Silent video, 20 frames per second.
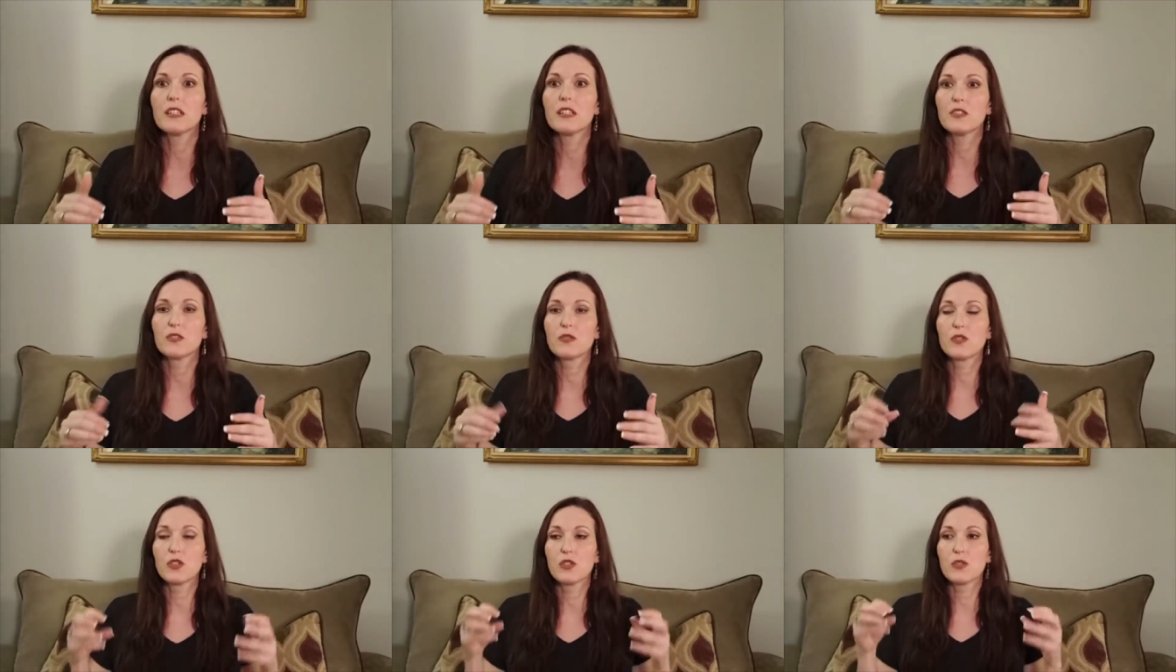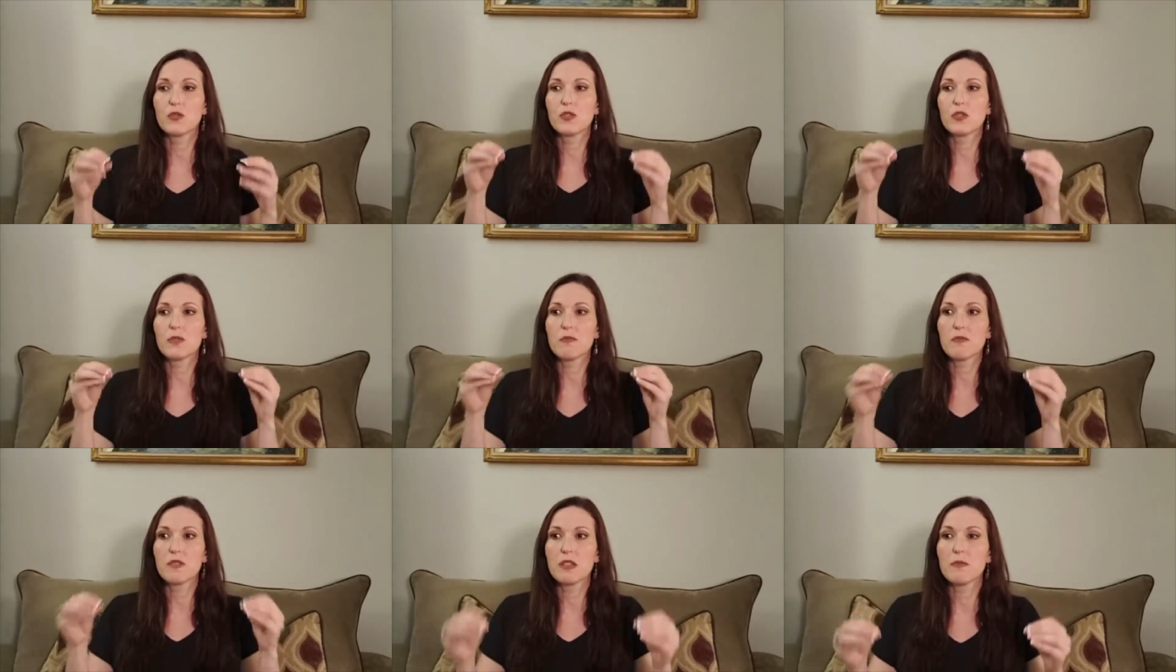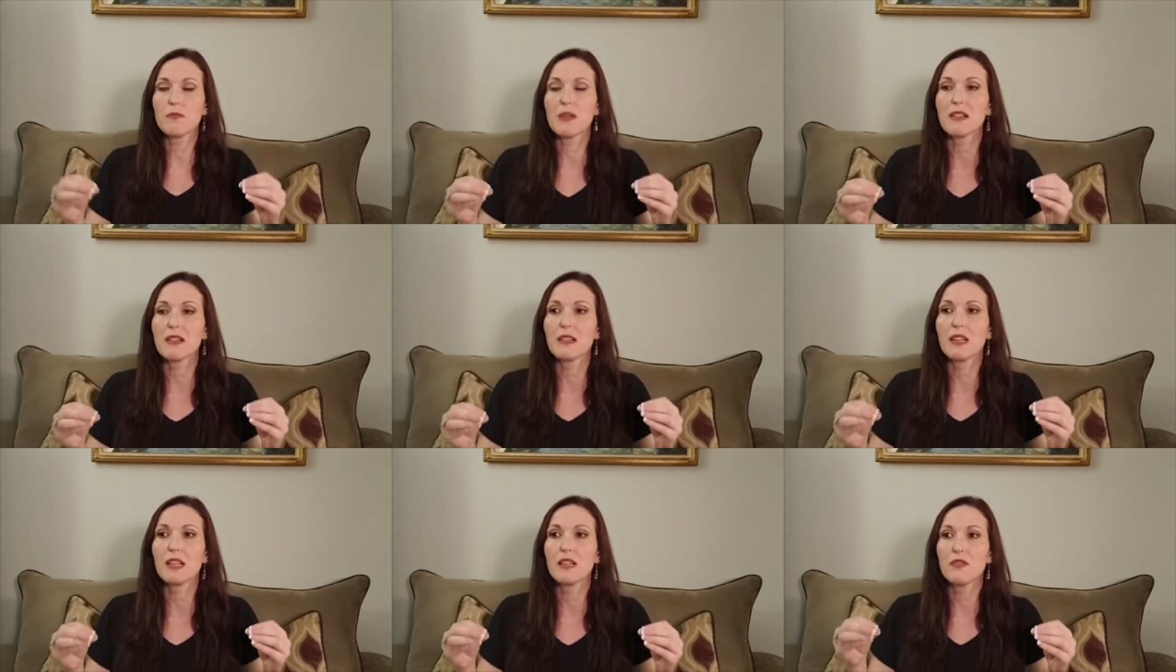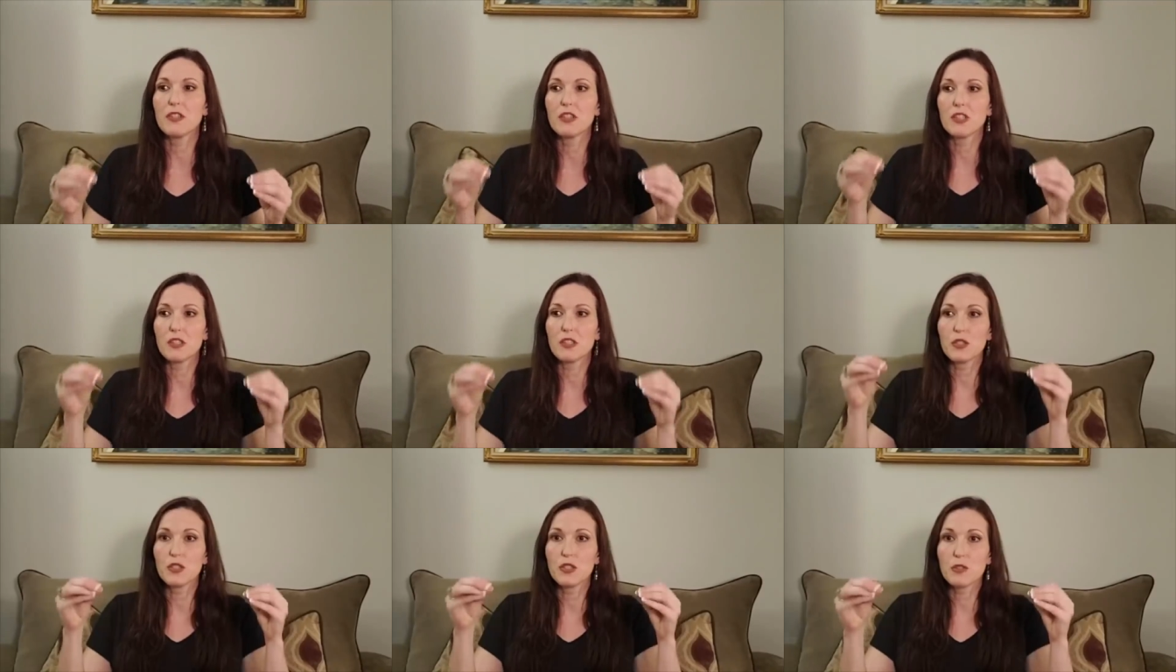He'll do something in my life and
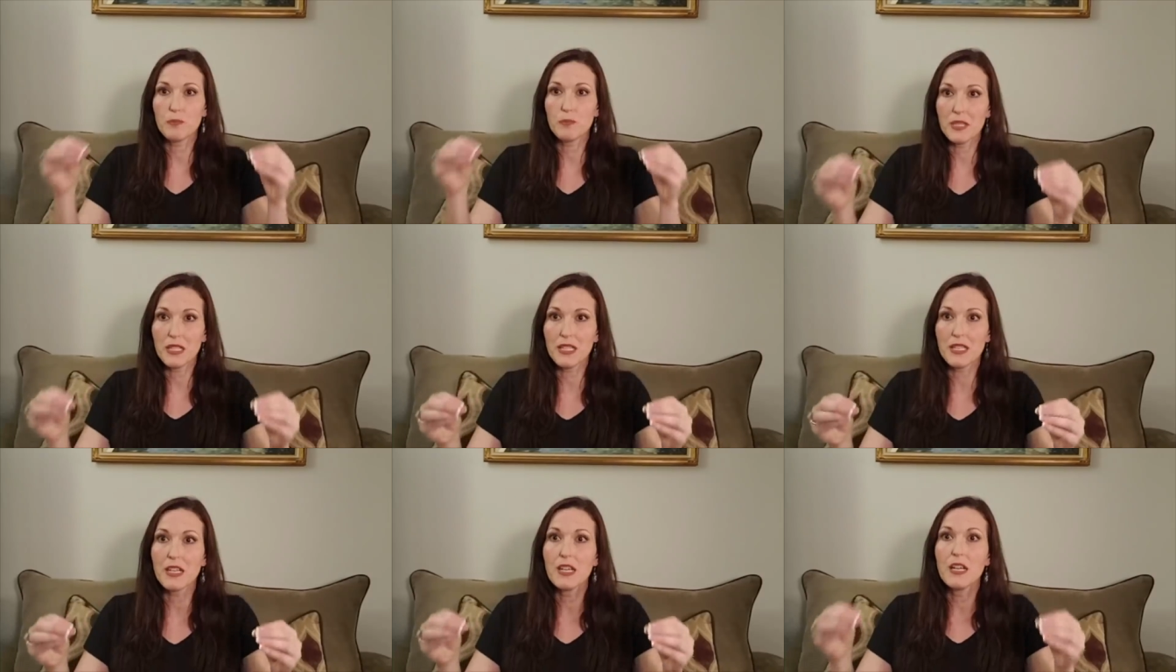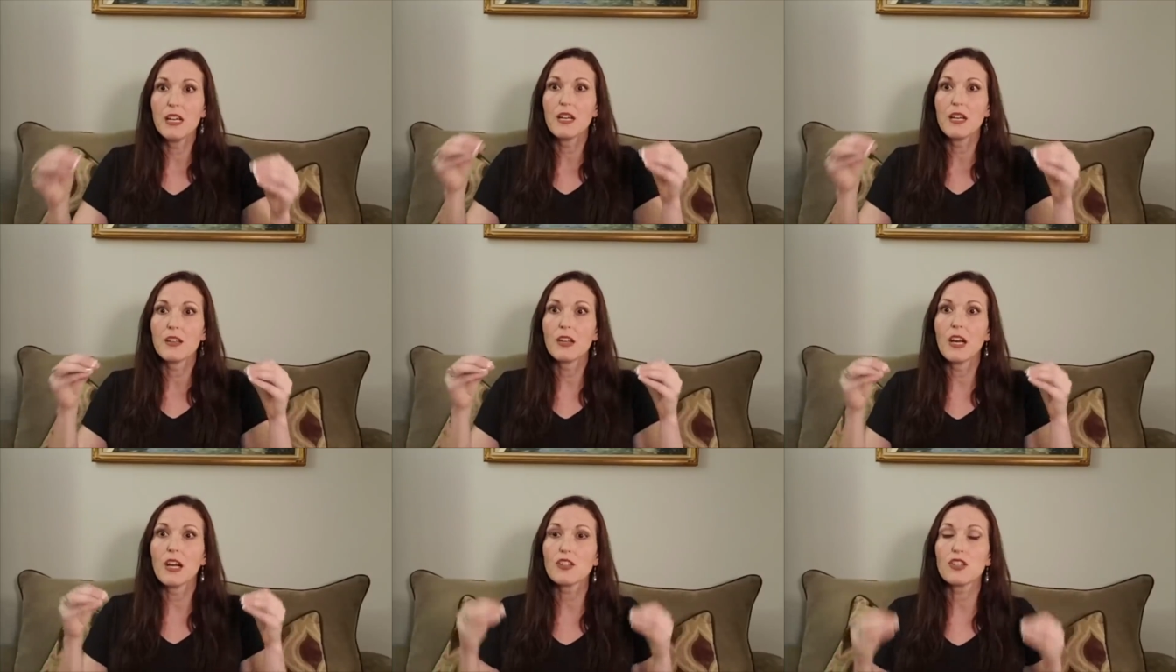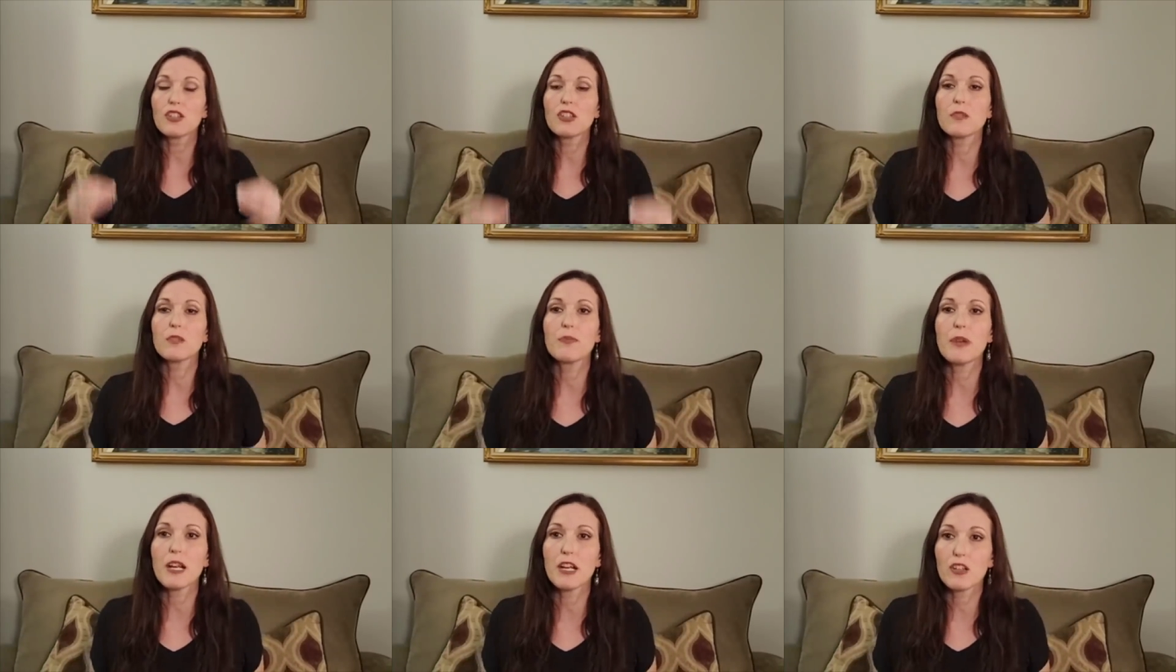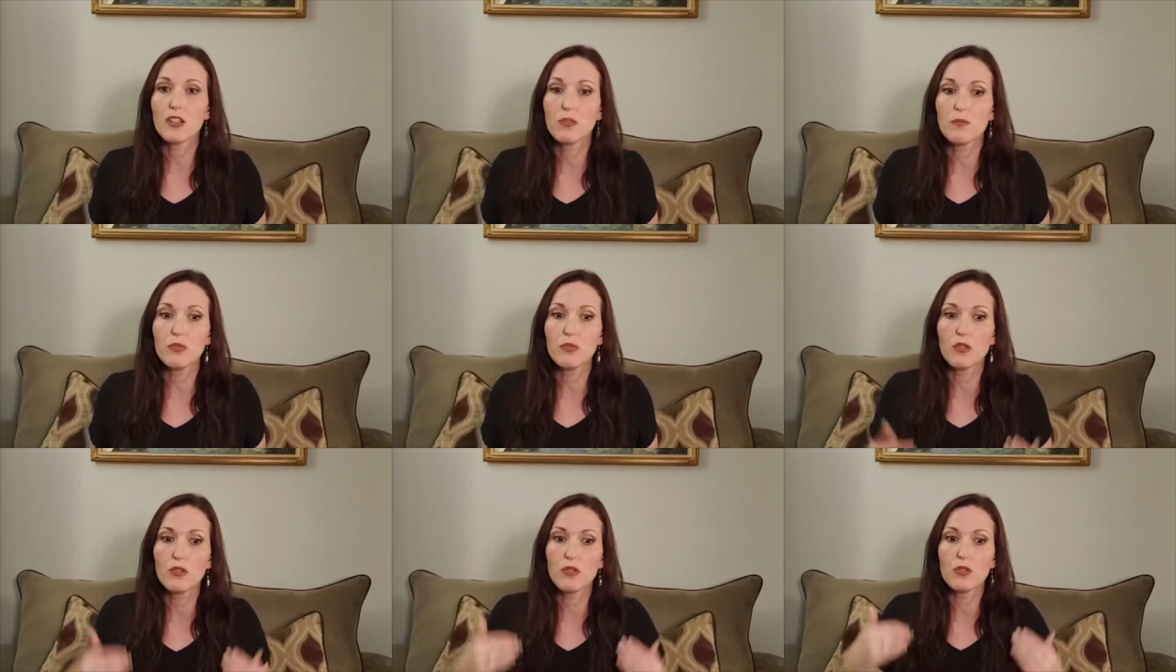then speak not just a
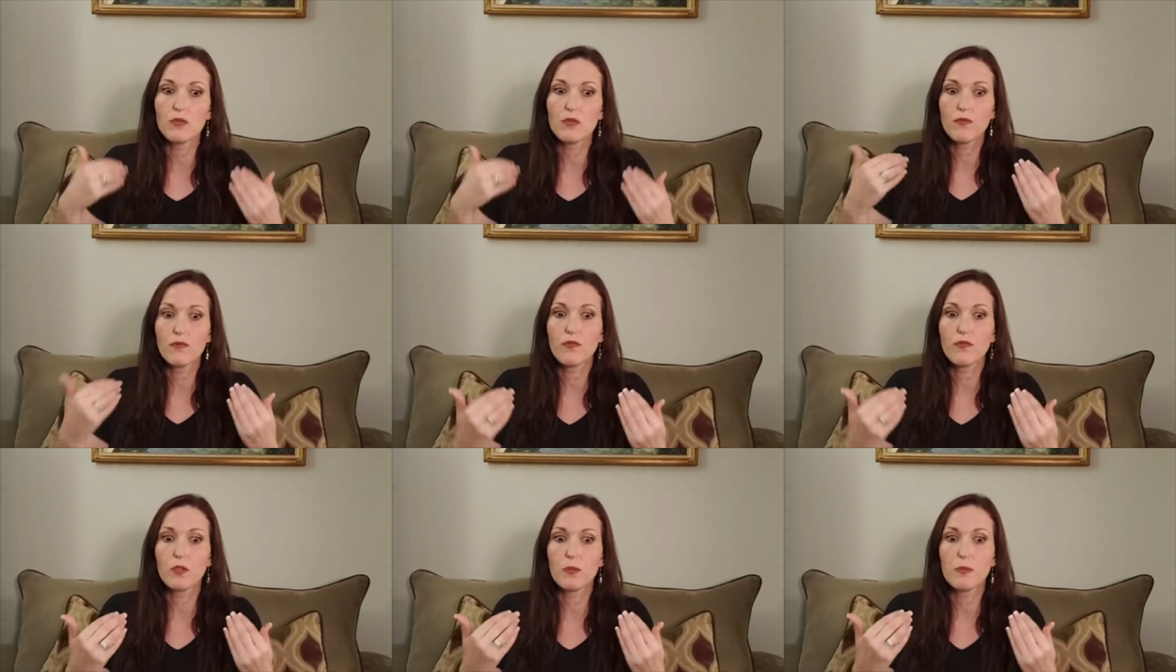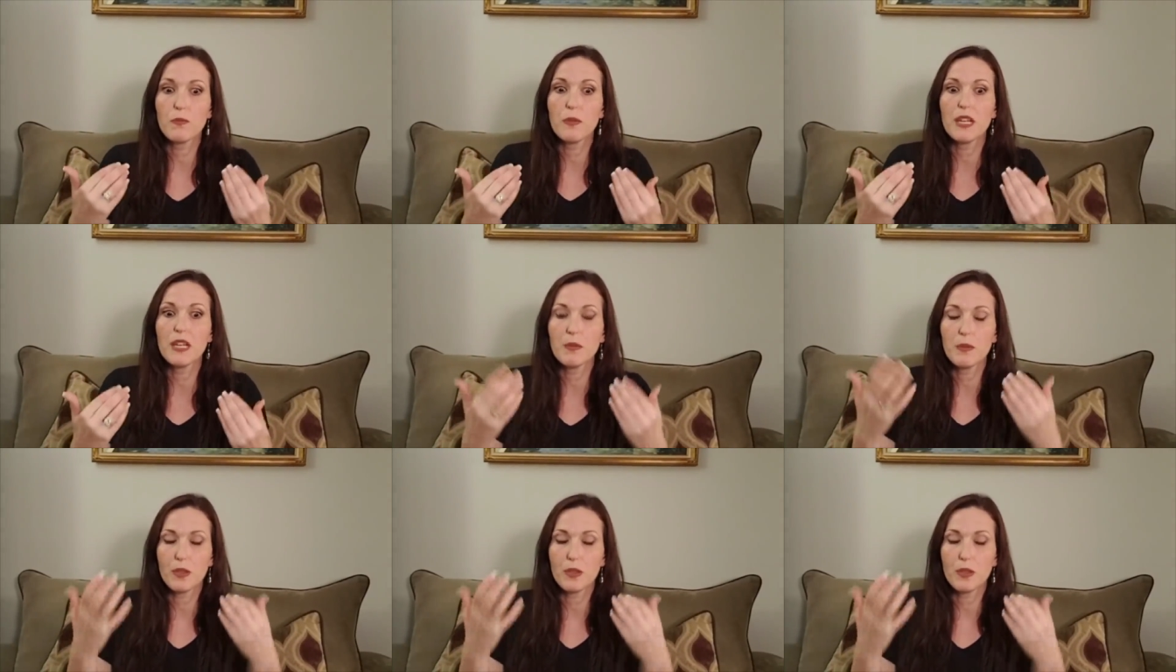parable for me,